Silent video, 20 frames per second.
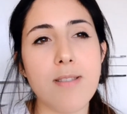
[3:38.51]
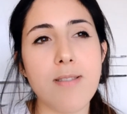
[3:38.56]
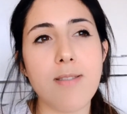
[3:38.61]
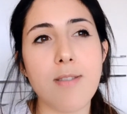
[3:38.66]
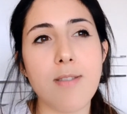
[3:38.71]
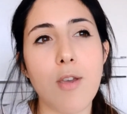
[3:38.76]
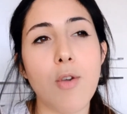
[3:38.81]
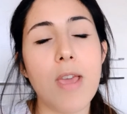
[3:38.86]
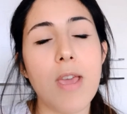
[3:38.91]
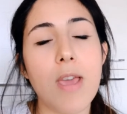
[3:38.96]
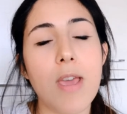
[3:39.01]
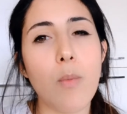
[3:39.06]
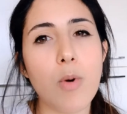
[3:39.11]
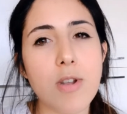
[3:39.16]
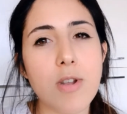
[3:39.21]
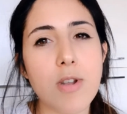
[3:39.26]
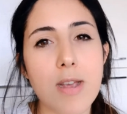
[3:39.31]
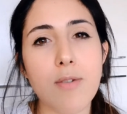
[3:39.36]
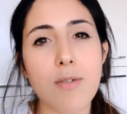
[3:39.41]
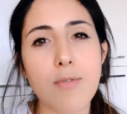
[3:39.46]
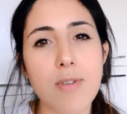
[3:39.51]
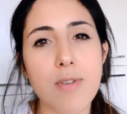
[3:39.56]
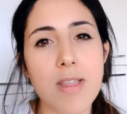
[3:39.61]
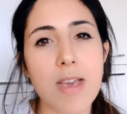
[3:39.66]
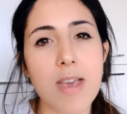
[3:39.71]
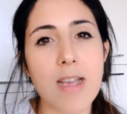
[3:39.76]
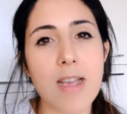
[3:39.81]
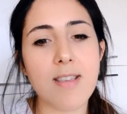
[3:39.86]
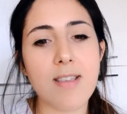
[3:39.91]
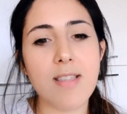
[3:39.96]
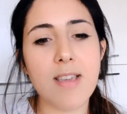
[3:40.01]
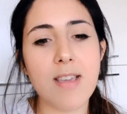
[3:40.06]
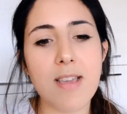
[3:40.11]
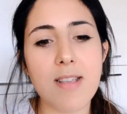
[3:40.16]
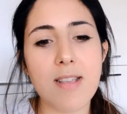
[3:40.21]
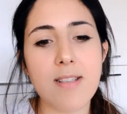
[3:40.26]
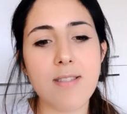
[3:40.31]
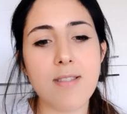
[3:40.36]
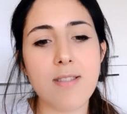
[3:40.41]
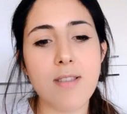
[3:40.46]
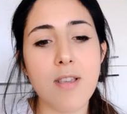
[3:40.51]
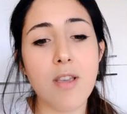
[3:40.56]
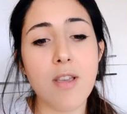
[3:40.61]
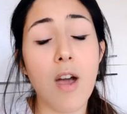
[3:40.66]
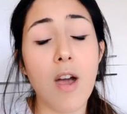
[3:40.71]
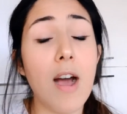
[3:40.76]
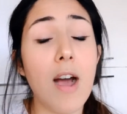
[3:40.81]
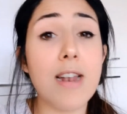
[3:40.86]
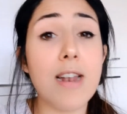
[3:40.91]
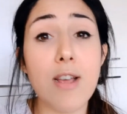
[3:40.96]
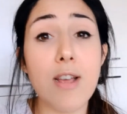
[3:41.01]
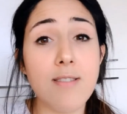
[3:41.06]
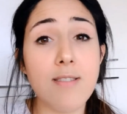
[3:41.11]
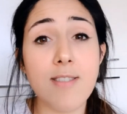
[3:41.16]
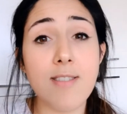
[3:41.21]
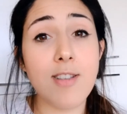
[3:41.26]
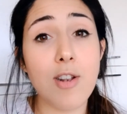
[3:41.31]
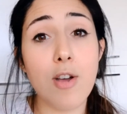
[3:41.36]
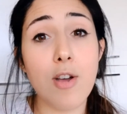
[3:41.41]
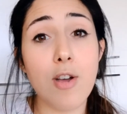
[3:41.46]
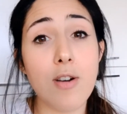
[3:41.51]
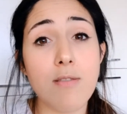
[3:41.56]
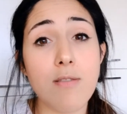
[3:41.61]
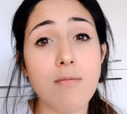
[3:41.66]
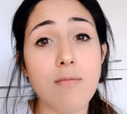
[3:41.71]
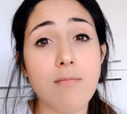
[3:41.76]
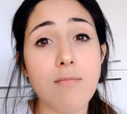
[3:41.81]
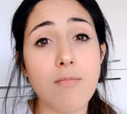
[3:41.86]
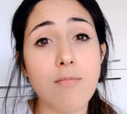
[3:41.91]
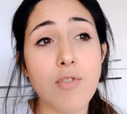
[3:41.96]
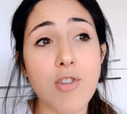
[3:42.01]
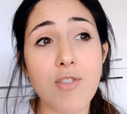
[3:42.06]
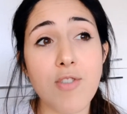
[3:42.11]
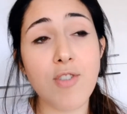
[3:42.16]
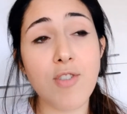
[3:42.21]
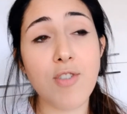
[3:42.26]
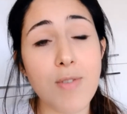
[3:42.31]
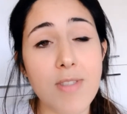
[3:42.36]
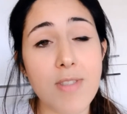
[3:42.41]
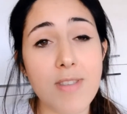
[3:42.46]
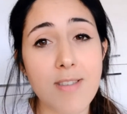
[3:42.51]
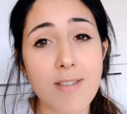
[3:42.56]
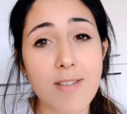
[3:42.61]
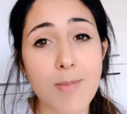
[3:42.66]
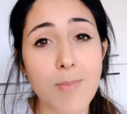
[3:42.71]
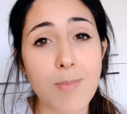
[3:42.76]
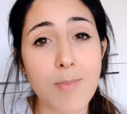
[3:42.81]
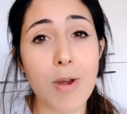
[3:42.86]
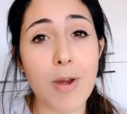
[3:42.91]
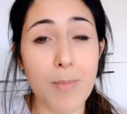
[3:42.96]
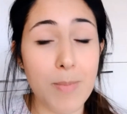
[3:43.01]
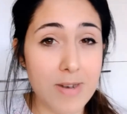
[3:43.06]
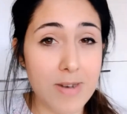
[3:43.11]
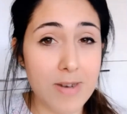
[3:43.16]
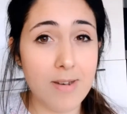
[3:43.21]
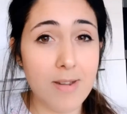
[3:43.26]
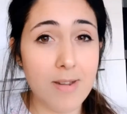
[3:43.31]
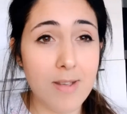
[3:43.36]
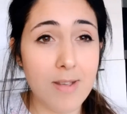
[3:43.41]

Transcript: So yeah, watch out for that, because I think I learned a lot just doing this experiment,